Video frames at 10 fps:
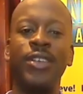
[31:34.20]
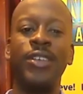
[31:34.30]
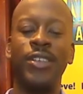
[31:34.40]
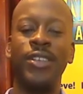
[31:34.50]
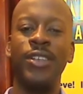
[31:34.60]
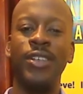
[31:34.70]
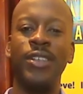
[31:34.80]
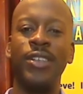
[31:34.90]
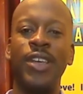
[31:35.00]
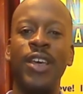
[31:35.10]

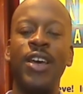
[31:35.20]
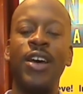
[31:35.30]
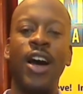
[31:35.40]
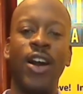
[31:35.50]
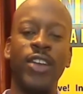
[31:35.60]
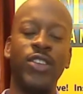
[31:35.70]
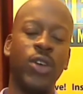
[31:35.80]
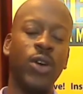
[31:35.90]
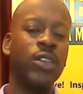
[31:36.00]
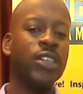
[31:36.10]
Seeing. All right.
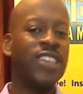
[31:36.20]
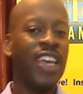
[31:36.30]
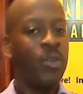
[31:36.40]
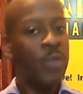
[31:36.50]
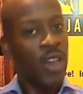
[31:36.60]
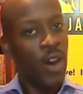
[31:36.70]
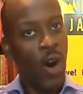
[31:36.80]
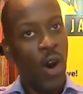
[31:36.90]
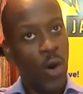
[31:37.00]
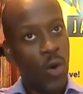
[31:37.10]
So tell me
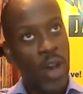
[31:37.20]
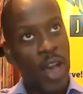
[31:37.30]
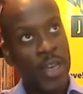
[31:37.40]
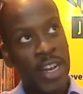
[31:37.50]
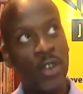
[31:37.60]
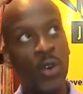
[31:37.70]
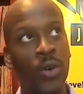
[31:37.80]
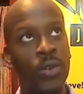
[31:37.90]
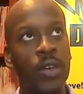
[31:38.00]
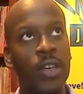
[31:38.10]
how. I
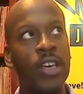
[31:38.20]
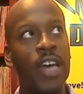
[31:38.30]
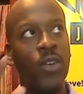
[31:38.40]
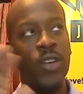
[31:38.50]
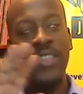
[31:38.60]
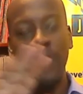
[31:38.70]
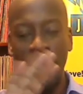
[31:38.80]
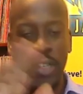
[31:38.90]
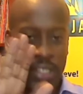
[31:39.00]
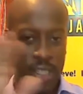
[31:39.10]
know there's a
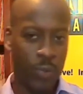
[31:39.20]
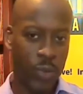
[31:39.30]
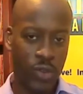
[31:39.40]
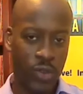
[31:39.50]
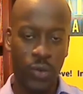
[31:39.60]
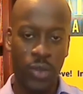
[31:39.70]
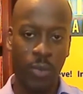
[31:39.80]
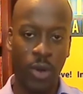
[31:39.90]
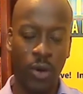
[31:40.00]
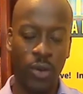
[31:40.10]
very simple truth
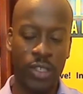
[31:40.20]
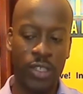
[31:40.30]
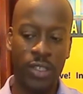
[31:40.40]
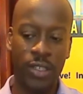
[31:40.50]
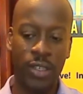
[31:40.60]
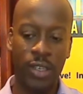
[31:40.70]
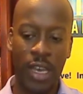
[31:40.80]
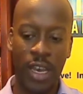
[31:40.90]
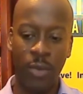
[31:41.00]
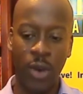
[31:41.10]
about
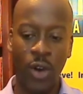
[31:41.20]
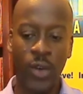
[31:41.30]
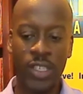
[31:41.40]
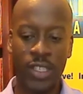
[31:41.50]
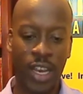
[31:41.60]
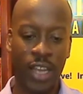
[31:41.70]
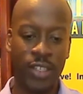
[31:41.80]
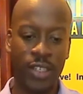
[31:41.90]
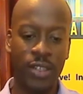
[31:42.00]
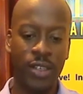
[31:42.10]
how it
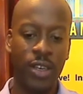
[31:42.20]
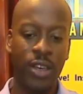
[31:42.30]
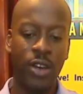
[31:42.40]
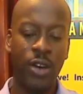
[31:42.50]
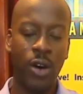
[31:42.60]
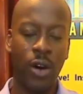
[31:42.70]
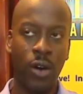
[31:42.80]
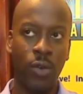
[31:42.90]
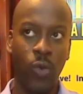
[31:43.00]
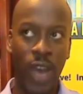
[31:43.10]
started
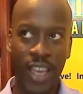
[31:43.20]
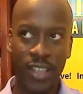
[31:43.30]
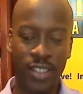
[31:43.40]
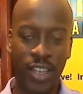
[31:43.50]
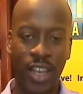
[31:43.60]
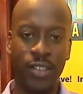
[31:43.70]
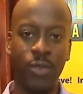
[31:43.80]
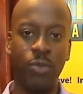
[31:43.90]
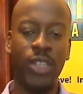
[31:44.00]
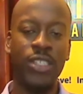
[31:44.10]
or why it
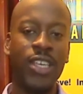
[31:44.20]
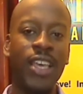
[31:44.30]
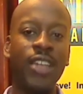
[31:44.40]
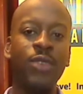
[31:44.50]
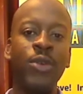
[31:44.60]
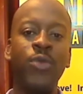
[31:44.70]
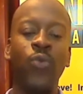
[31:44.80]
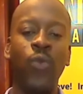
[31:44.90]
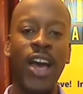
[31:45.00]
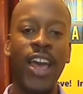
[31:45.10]
started, but tell me
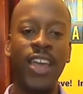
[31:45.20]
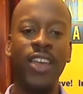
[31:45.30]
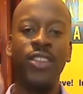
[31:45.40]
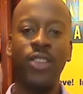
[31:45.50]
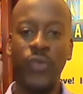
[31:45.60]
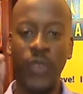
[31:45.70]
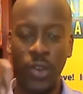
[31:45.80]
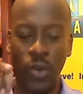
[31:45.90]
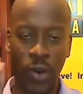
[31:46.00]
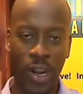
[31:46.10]
why the
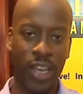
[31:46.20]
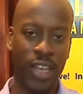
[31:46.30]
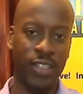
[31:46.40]
fedora